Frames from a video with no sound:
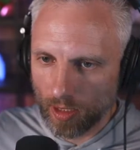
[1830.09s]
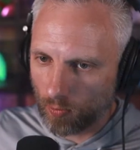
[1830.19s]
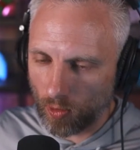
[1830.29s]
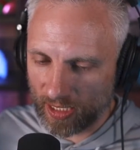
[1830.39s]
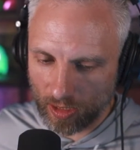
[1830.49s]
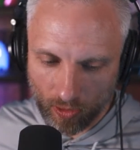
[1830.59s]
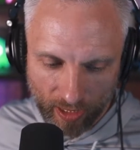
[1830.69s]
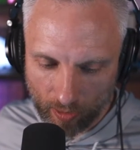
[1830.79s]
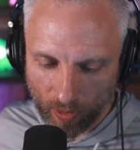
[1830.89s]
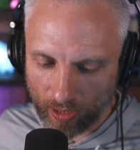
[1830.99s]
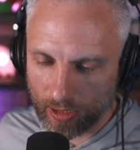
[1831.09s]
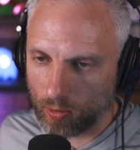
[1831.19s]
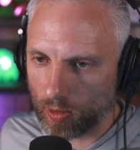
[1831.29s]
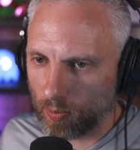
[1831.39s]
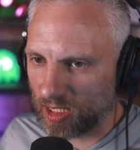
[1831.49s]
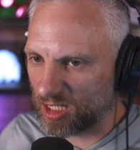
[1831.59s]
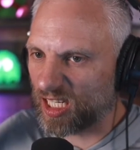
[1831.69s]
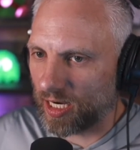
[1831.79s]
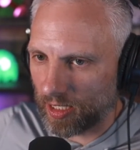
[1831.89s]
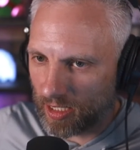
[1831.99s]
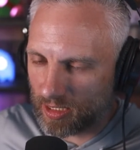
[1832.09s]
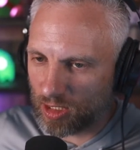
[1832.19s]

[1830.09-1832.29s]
have to go down the politic road, but just curious